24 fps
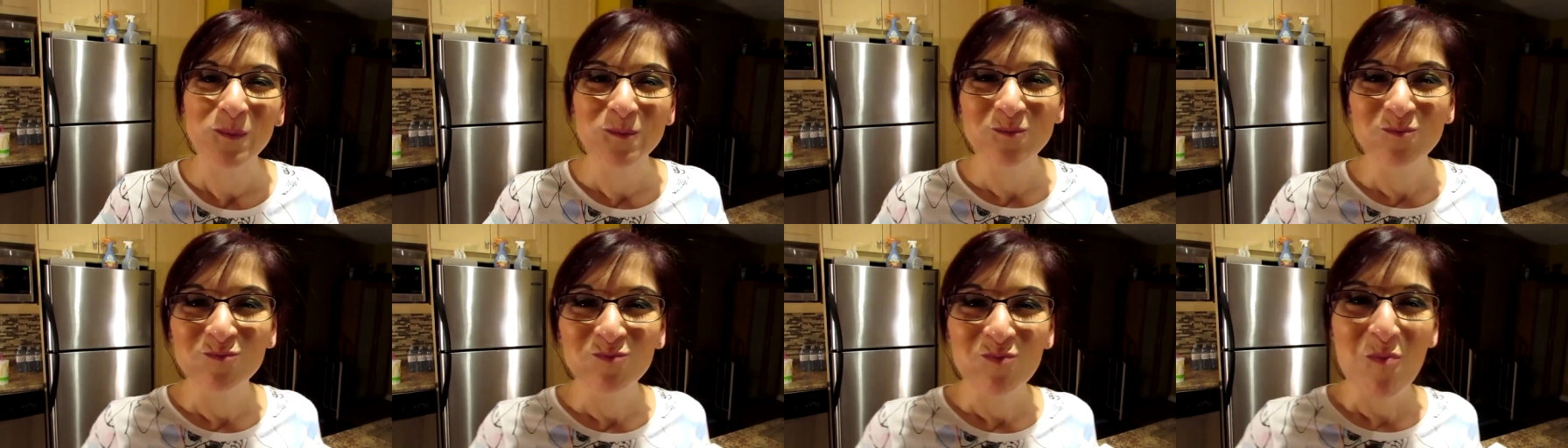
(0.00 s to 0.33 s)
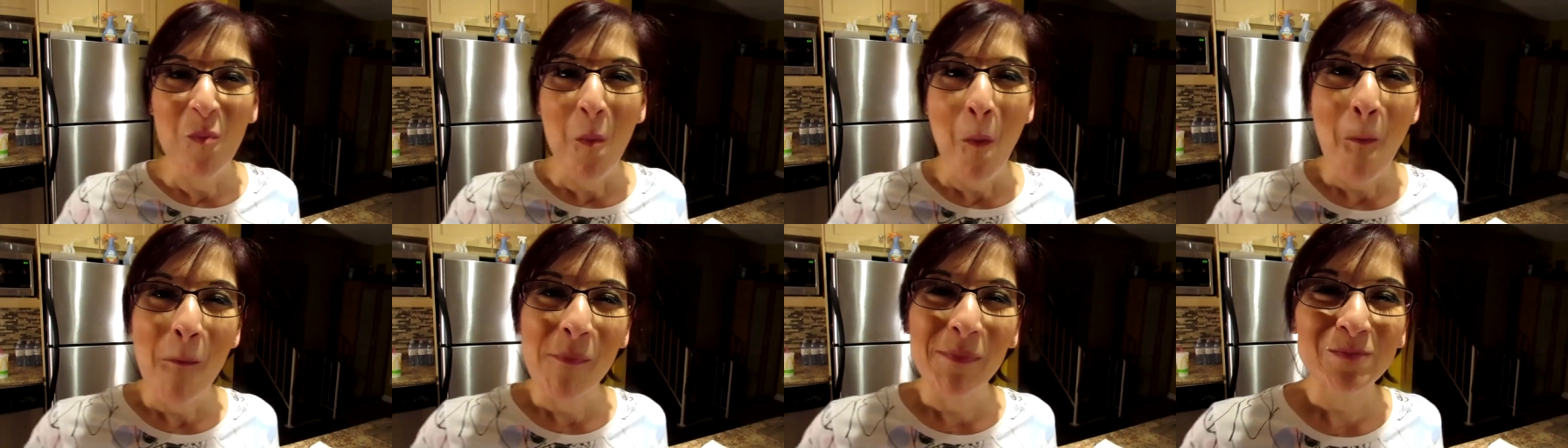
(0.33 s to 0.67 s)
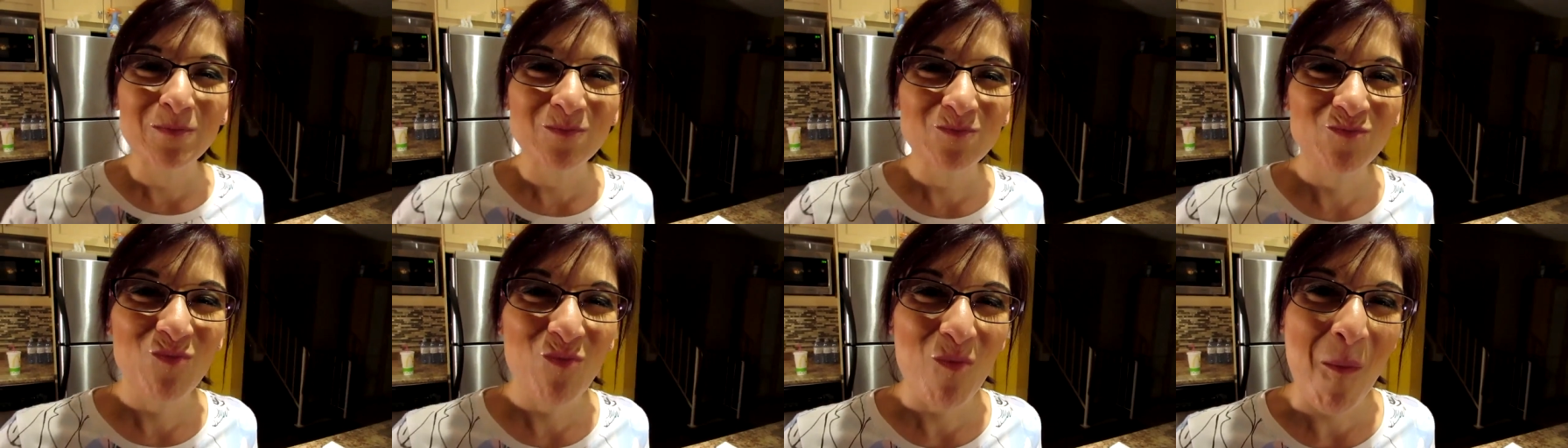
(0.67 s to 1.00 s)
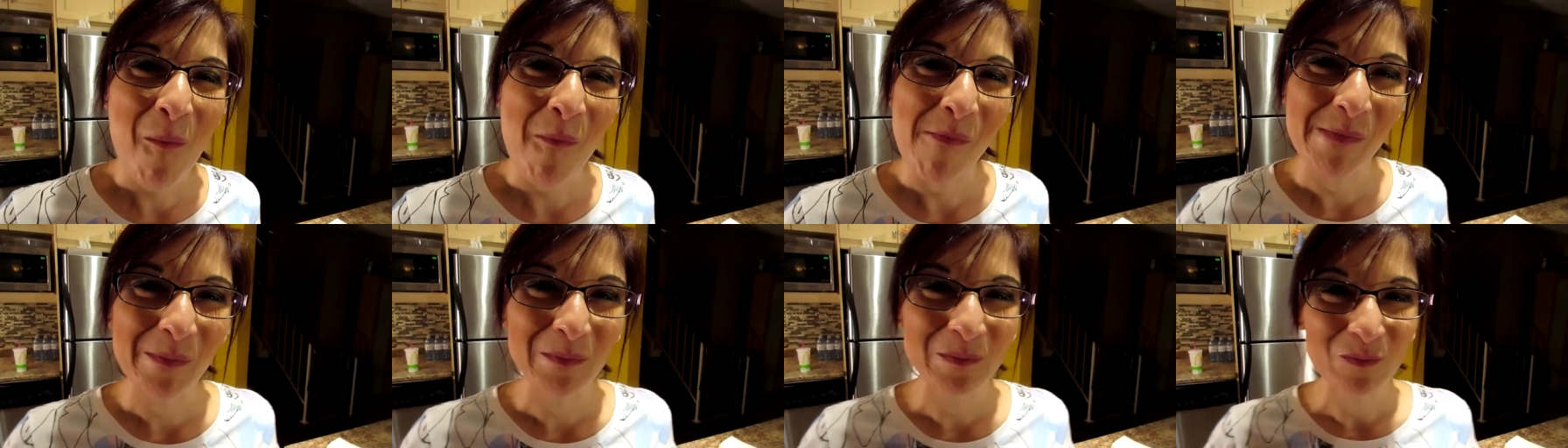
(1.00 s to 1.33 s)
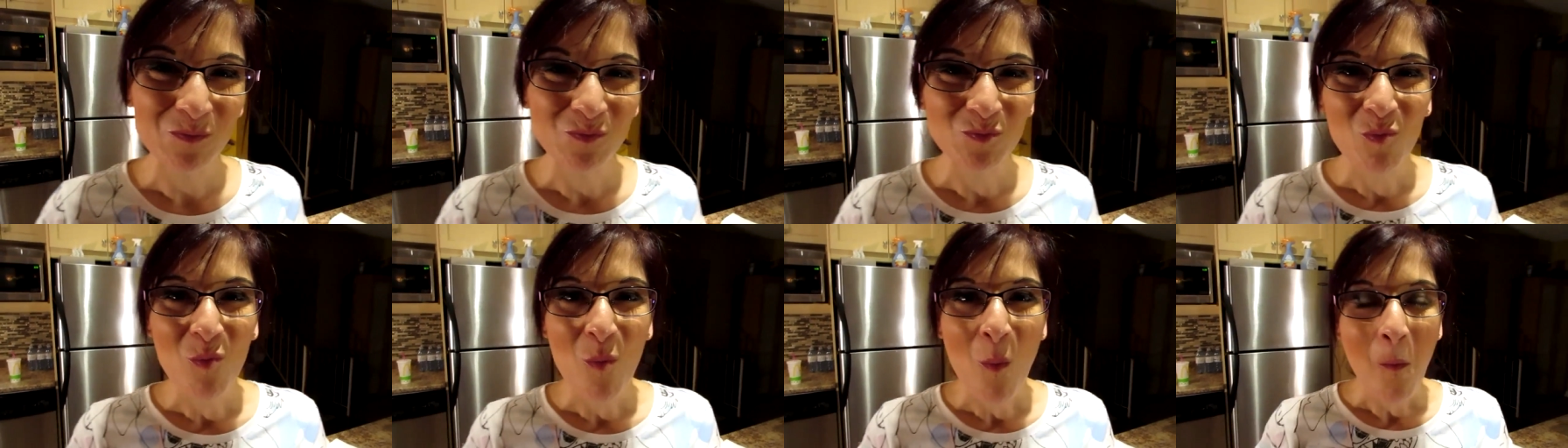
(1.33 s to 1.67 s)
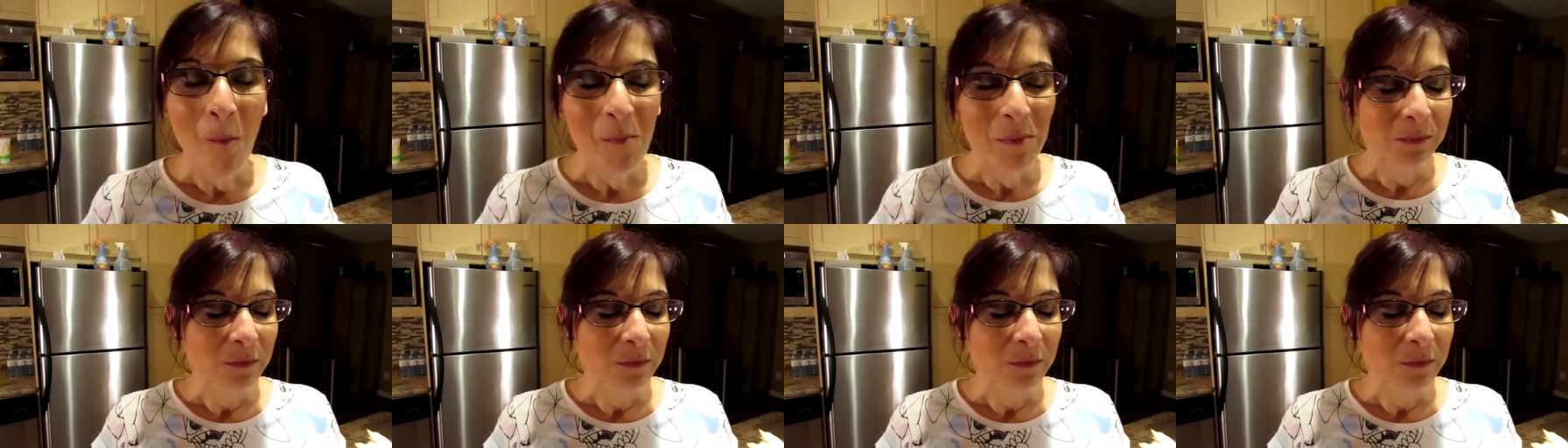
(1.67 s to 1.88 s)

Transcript: seven minutes at 400.